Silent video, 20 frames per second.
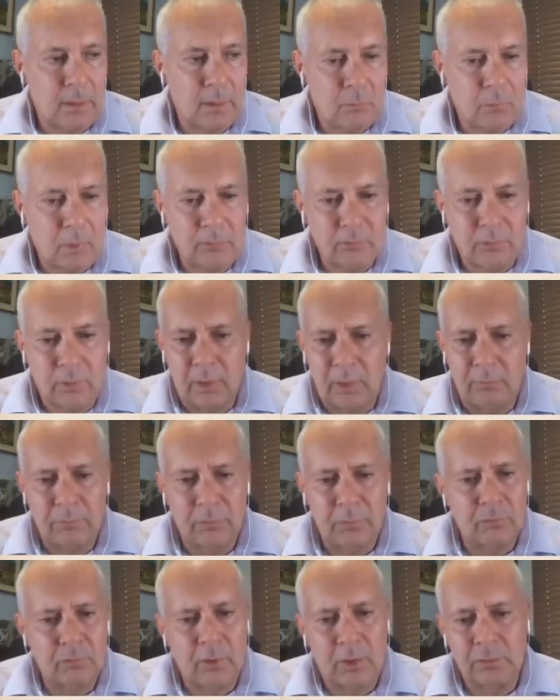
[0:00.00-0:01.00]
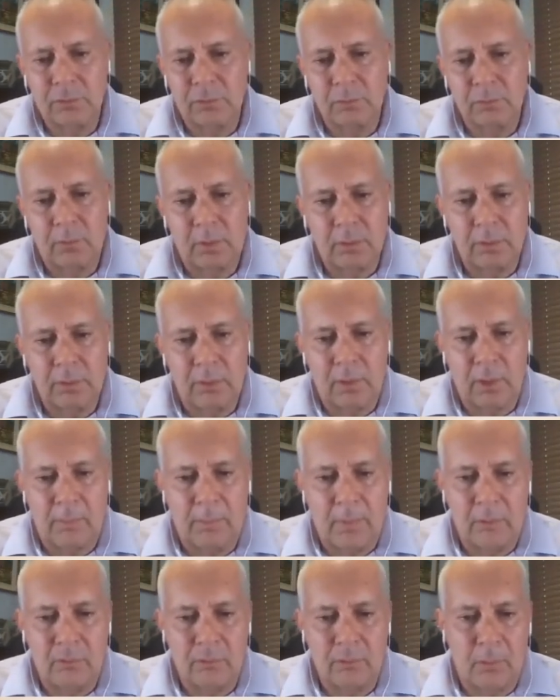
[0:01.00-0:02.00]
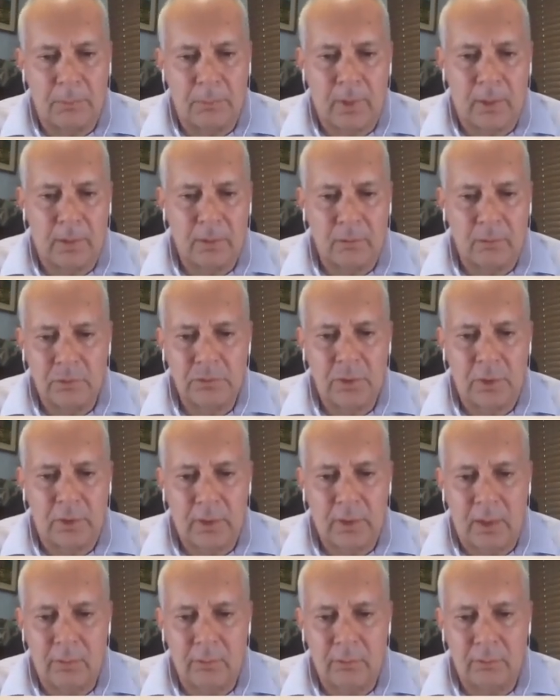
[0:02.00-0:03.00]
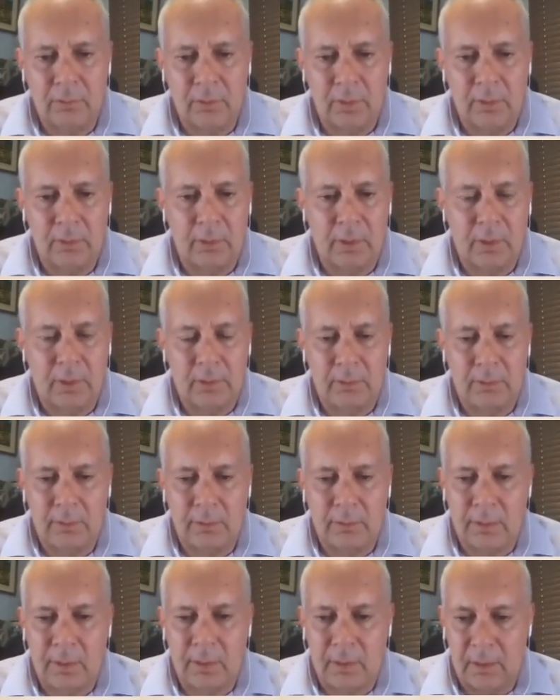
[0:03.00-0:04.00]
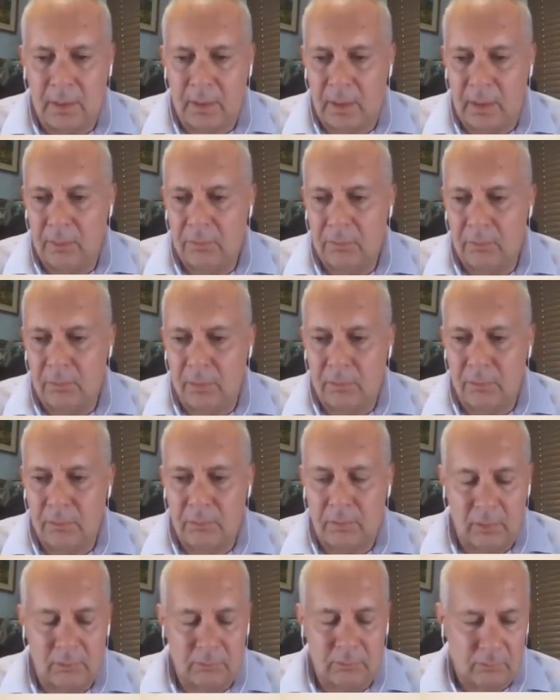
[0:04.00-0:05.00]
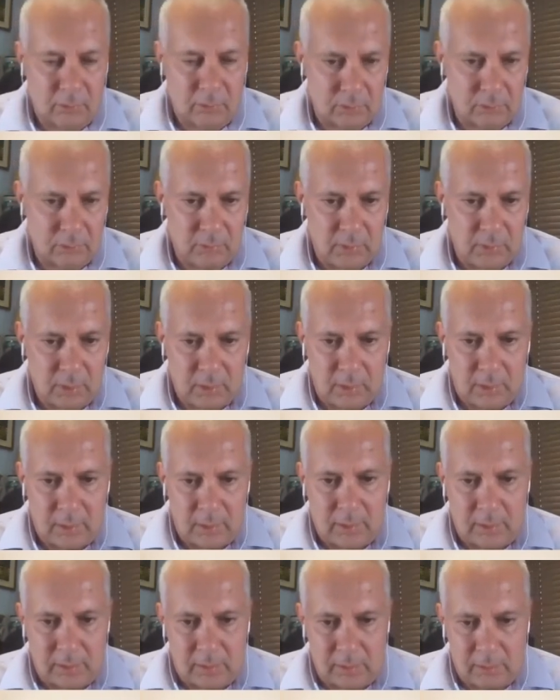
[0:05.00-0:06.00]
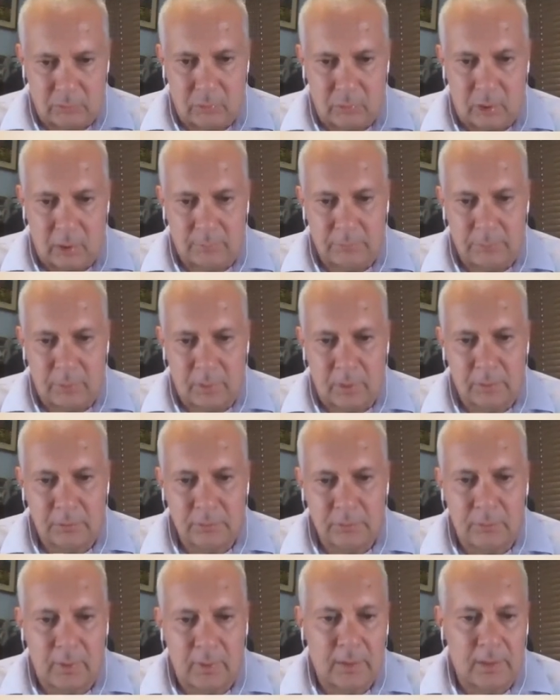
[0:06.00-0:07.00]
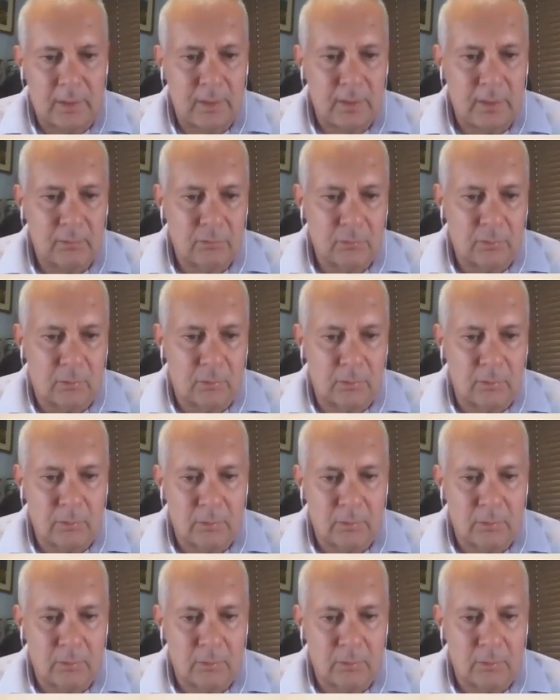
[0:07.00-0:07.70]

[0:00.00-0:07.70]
rest of the infrastructure, well, you can imagine a plant that was shut down in 1988, 33 years ago, is not production ready. So